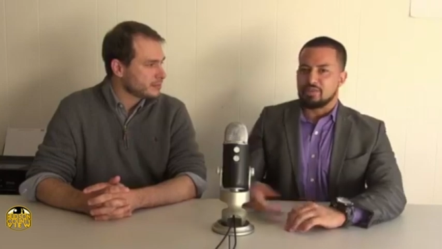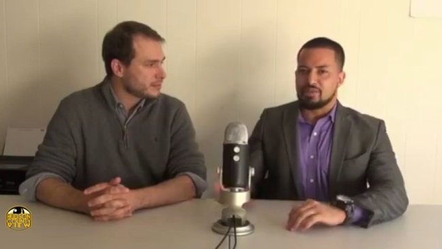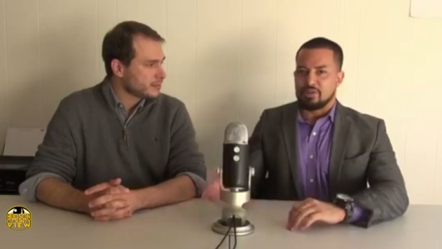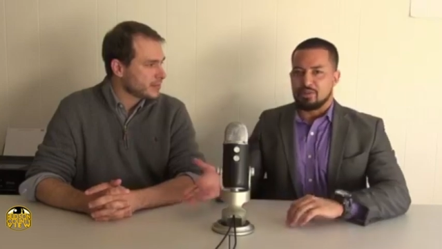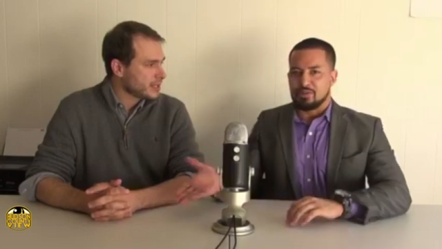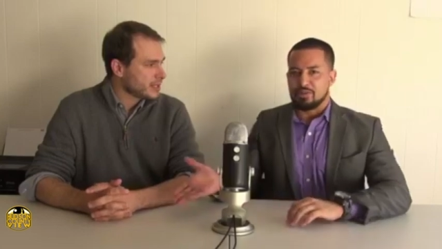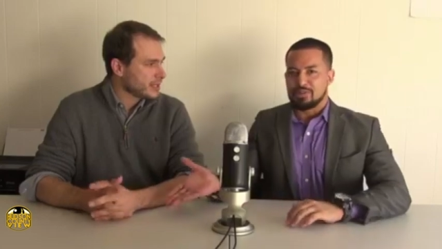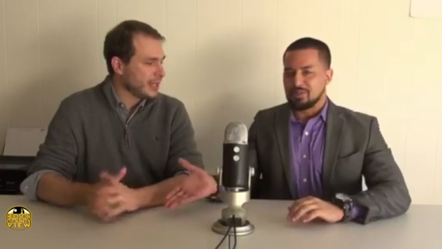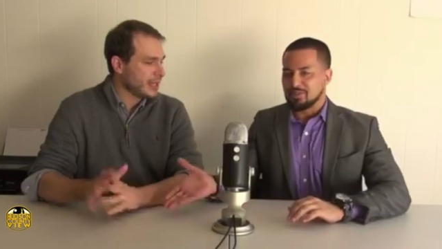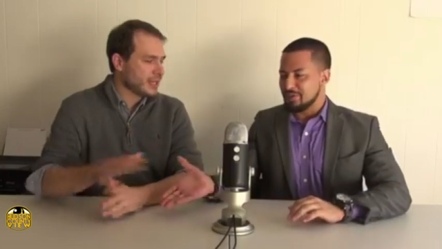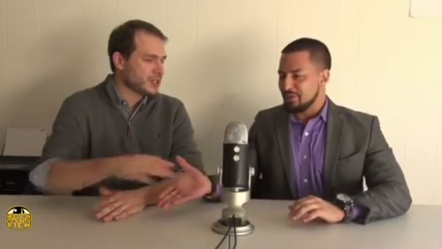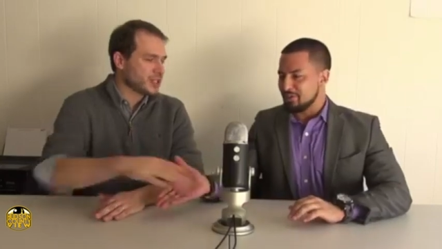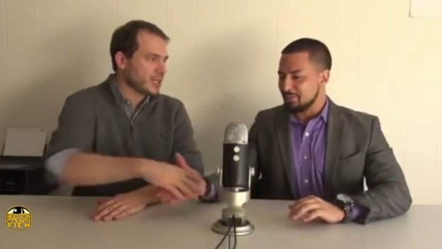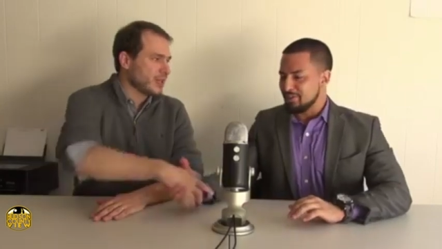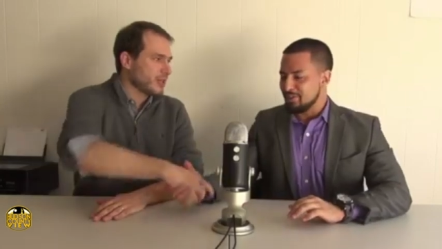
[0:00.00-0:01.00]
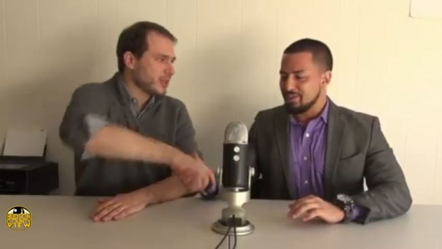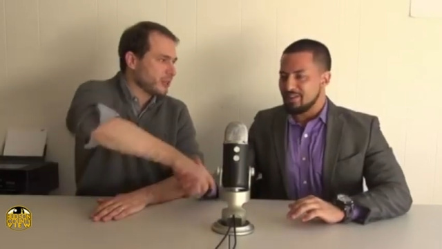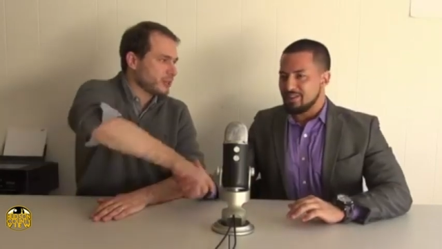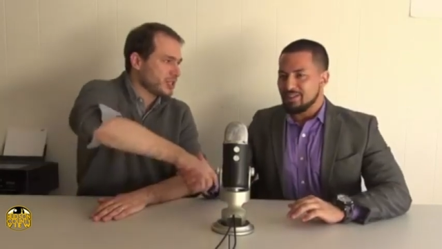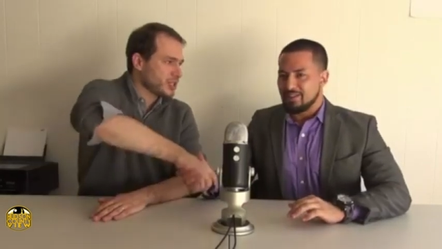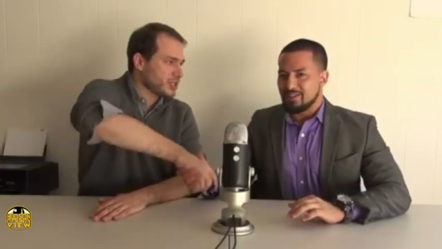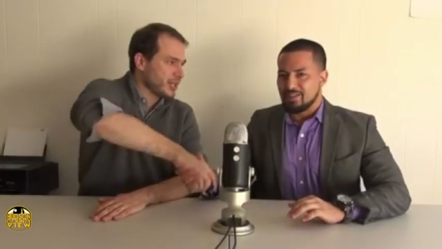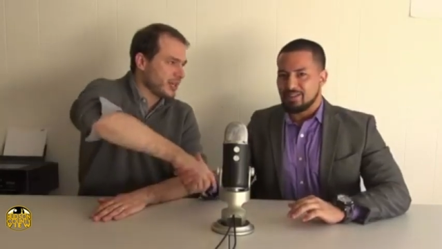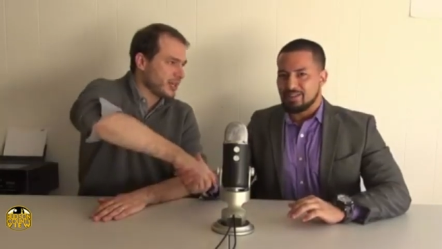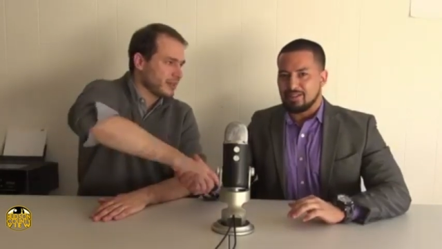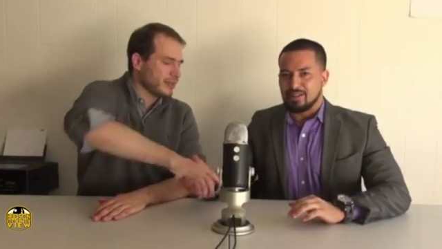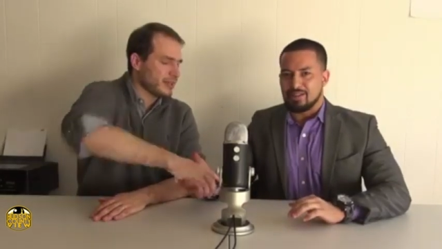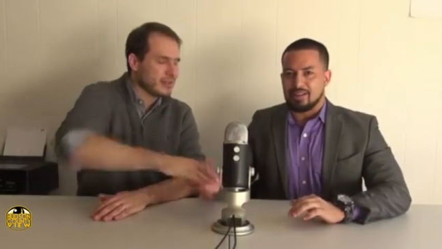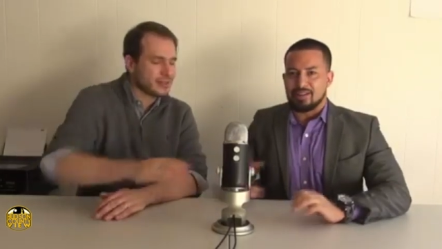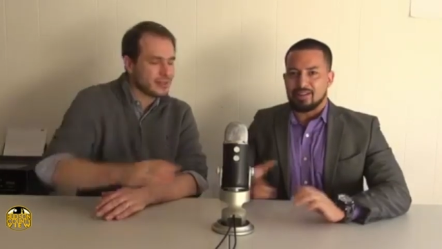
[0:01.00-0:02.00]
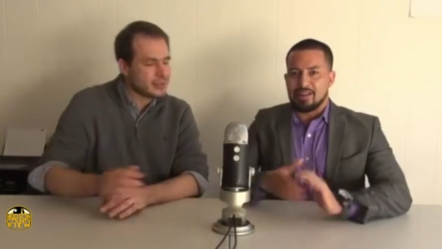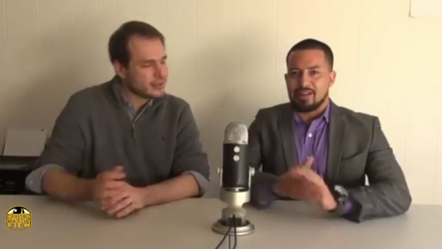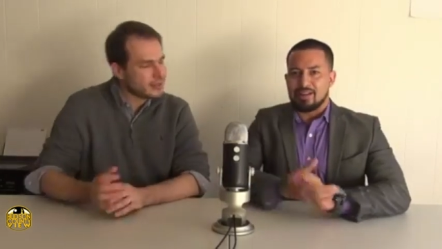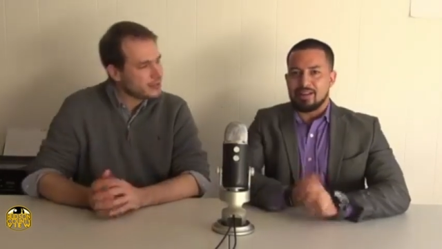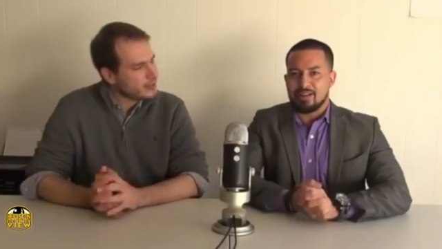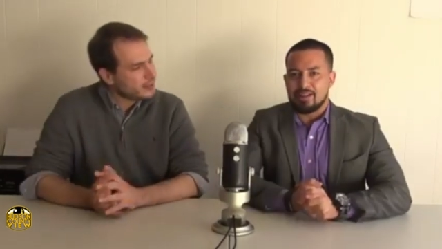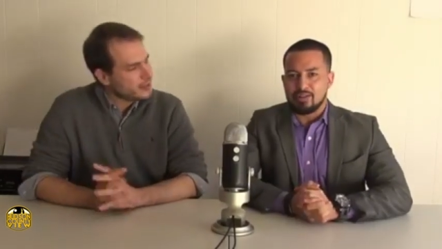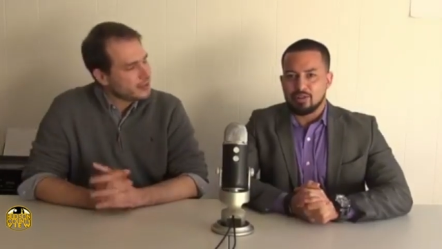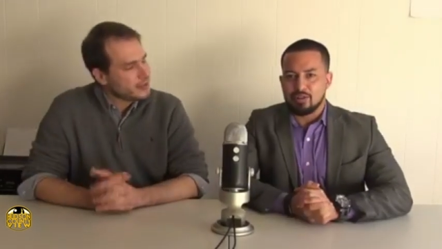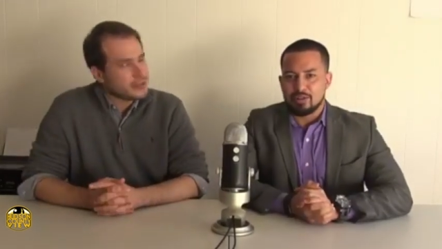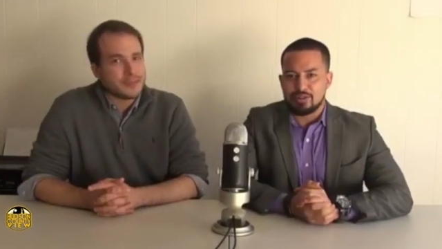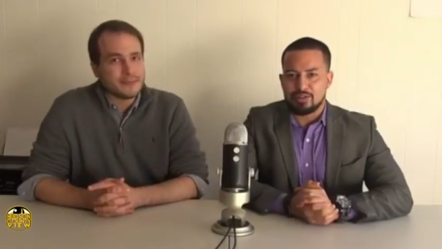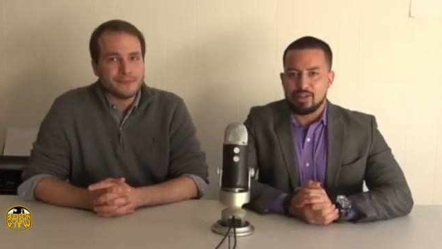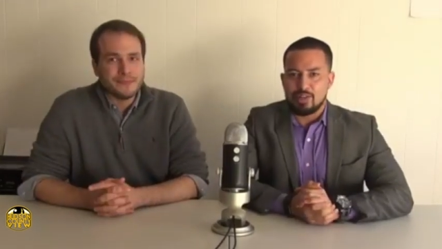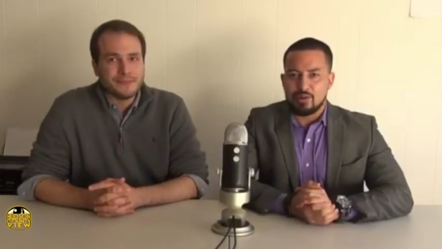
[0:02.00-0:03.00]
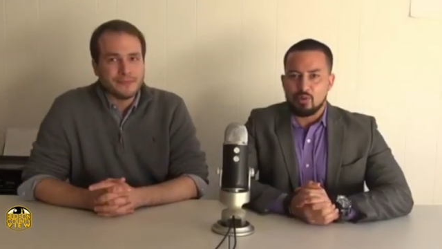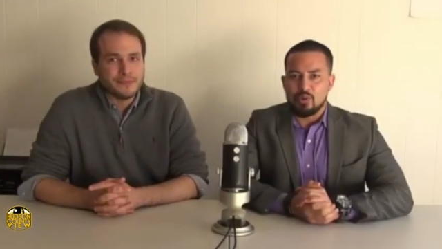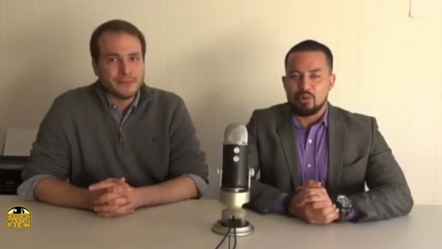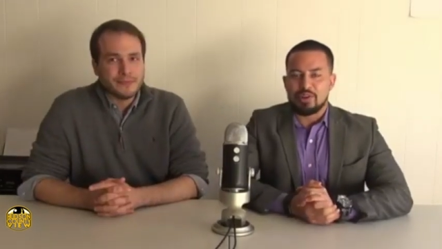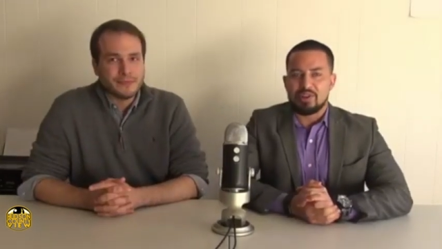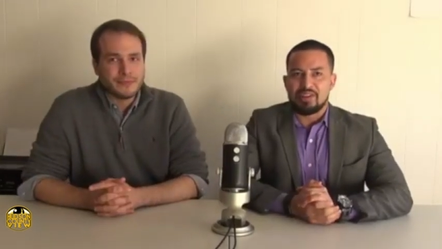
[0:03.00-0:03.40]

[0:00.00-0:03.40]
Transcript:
Speaker 1: Always Thank you, John. I appreciate it looks like Ward E mm-hmm.